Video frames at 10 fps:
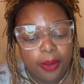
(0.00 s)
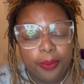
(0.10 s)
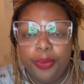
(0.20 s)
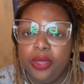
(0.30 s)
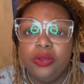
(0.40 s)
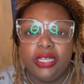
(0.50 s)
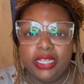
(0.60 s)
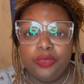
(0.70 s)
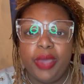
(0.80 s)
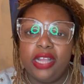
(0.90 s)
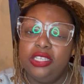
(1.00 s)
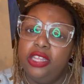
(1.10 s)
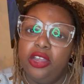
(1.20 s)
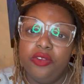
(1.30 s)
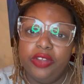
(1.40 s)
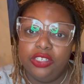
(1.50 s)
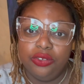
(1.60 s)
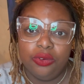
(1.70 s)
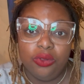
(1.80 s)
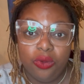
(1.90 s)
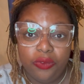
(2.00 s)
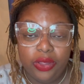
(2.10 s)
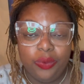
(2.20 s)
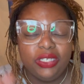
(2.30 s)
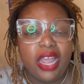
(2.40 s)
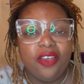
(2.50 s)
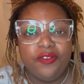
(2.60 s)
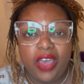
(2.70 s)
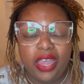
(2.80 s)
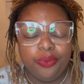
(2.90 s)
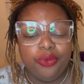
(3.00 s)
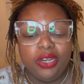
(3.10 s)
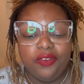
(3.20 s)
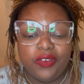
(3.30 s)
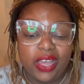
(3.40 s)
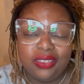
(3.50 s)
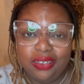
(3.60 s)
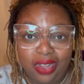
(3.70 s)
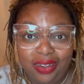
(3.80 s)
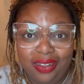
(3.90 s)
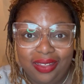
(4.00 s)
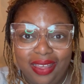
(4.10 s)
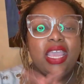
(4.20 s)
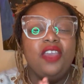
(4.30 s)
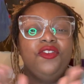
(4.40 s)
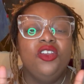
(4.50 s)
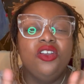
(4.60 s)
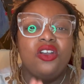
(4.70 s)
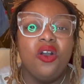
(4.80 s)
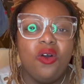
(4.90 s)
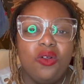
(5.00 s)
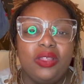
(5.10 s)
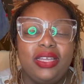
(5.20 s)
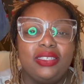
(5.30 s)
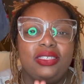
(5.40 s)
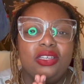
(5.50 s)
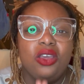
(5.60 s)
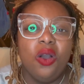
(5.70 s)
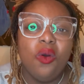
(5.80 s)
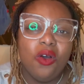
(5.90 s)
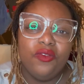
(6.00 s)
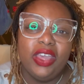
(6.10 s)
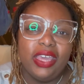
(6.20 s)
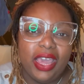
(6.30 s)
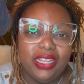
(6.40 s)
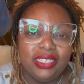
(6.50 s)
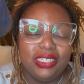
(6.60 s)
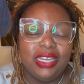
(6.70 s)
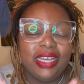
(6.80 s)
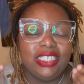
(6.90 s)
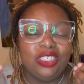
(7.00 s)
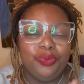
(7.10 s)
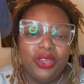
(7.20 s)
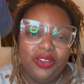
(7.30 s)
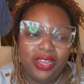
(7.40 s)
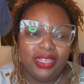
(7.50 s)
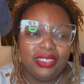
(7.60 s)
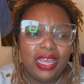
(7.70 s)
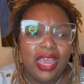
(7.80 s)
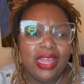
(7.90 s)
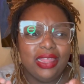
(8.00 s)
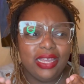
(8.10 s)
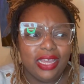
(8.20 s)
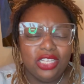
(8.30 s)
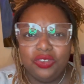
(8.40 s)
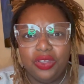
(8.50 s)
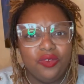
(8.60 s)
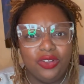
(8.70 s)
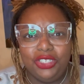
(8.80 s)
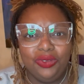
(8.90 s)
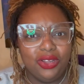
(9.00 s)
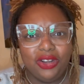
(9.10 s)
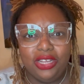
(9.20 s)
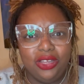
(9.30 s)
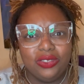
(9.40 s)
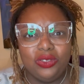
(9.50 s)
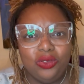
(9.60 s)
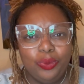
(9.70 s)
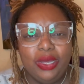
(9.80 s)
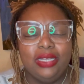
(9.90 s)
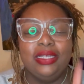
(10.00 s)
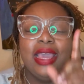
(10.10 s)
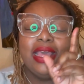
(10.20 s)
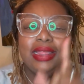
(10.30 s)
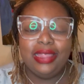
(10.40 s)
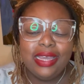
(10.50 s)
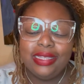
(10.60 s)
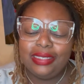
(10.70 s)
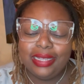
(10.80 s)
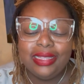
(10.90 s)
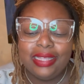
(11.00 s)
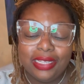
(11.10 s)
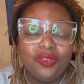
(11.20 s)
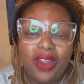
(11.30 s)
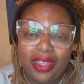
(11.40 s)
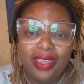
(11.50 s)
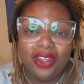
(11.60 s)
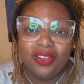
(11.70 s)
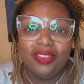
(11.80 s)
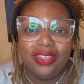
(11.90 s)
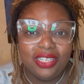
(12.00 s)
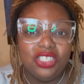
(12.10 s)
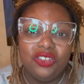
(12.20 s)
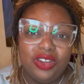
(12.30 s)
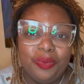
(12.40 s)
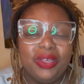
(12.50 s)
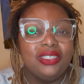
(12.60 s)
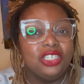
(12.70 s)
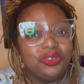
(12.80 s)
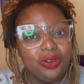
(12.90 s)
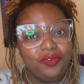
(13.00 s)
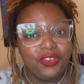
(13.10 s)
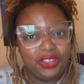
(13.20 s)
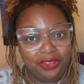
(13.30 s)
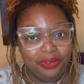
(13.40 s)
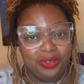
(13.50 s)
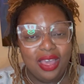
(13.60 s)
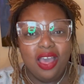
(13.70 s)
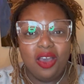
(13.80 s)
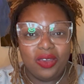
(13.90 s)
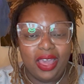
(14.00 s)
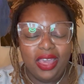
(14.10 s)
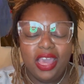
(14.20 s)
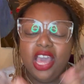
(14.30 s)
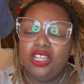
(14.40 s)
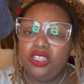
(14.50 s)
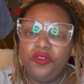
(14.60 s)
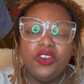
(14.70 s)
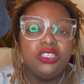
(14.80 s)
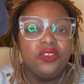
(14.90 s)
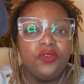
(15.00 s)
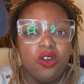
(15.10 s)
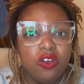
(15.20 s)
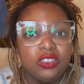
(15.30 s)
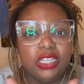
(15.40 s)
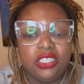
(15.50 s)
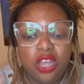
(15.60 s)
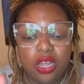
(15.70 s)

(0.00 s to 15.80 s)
buildings back to their original glory, which I find pretty fascinating. If your goal is to go on vacation to experience the history of what you learn in your school books, this right here, this trip is a trip for you. Okay, so first and foremost, let's talk